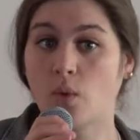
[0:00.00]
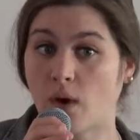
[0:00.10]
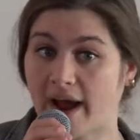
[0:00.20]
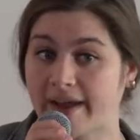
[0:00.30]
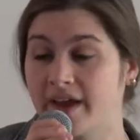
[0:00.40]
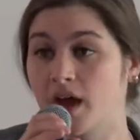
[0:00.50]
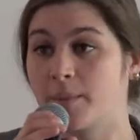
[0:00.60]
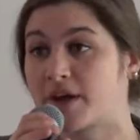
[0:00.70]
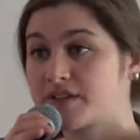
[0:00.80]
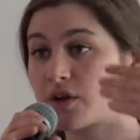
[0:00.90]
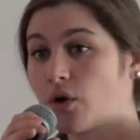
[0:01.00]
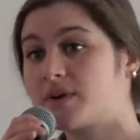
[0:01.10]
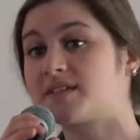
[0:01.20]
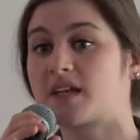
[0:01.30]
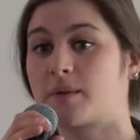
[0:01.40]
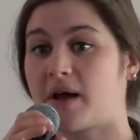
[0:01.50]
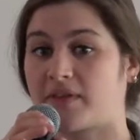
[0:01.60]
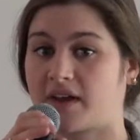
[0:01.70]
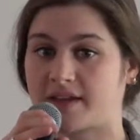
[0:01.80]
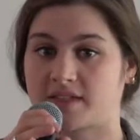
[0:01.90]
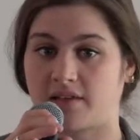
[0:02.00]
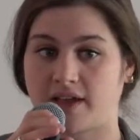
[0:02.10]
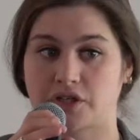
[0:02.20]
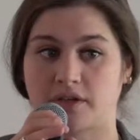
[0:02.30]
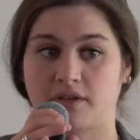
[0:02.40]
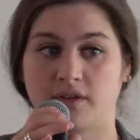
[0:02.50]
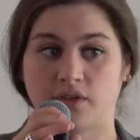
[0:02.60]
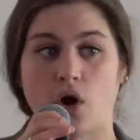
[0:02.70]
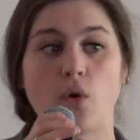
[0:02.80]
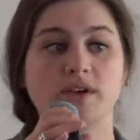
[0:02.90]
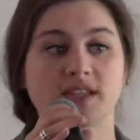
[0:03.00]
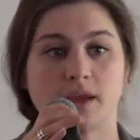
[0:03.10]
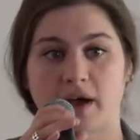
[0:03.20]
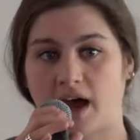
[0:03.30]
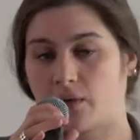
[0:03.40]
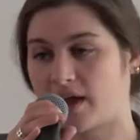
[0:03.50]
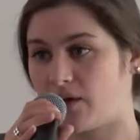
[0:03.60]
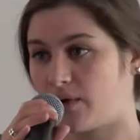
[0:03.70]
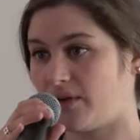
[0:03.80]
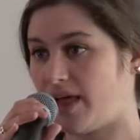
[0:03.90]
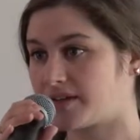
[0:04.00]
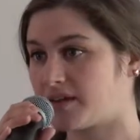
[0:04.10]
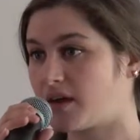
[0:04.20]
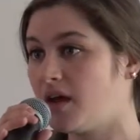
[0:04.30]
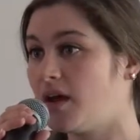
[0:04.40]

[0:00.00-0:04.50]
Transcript: Why? Because they're always thinking about the next election. They're always thinking about how do I get reelected.